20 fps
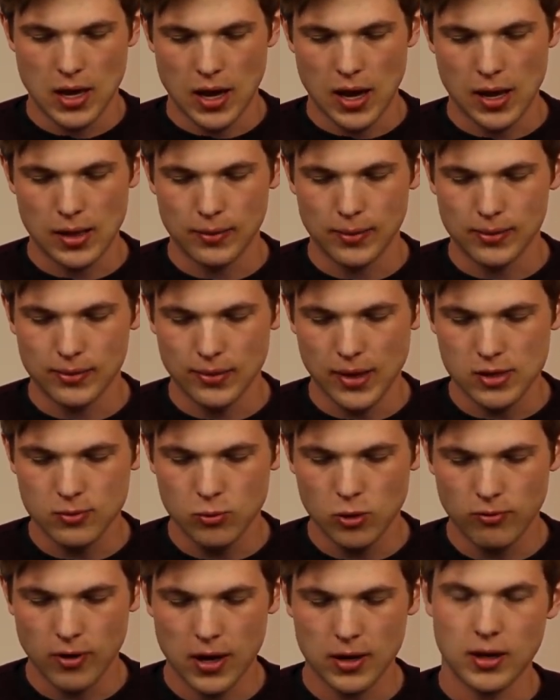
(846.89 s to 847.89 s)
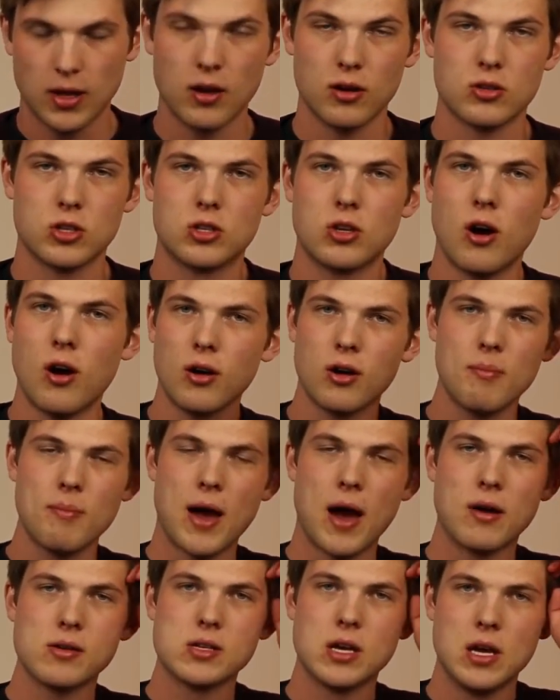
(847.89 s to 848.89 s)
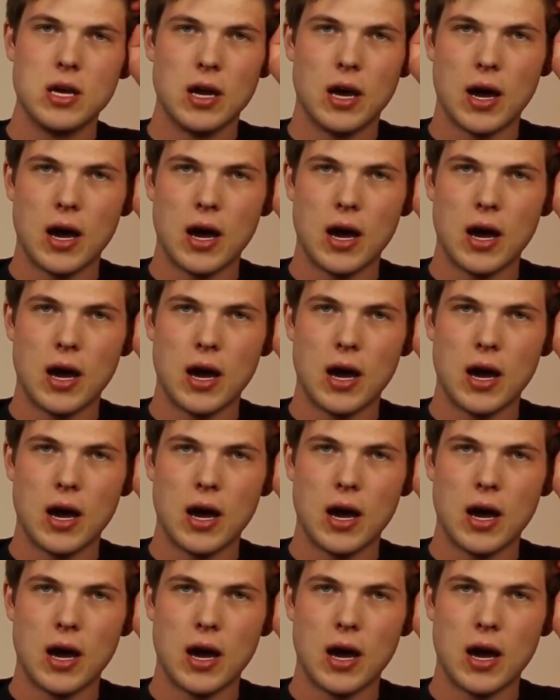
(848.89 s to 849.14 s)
Let's move on here to talk about